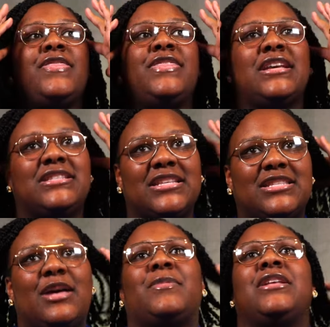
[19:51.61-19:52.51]
this is
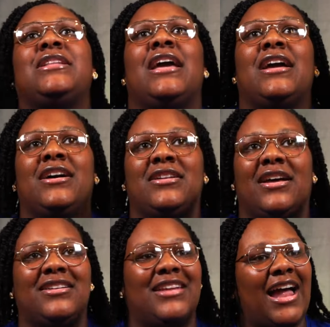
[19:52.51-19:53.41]
something that
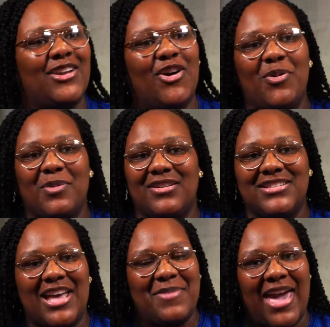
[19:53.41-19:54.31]
a lot of
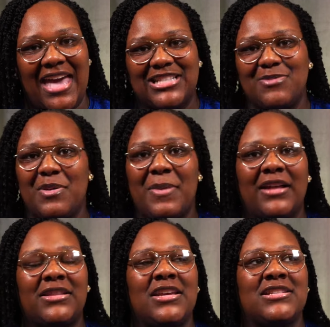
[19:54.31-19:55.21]
homegirls have been asking me
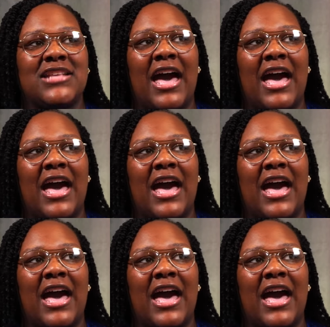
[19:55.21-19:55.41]
about this.